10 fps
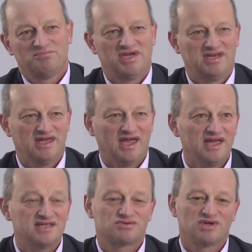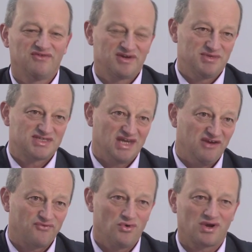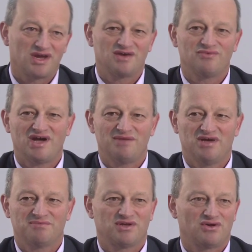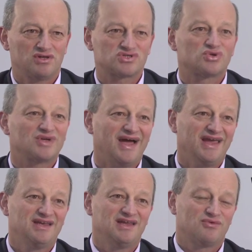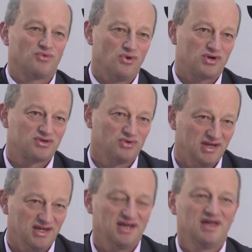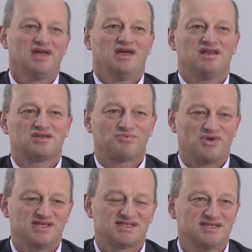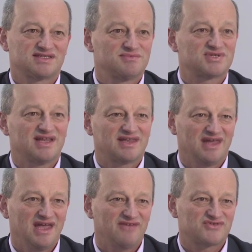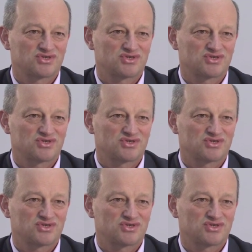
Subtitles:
PDAs to give them a safe working environment, but also tie in their work to the enterprise systems that they have.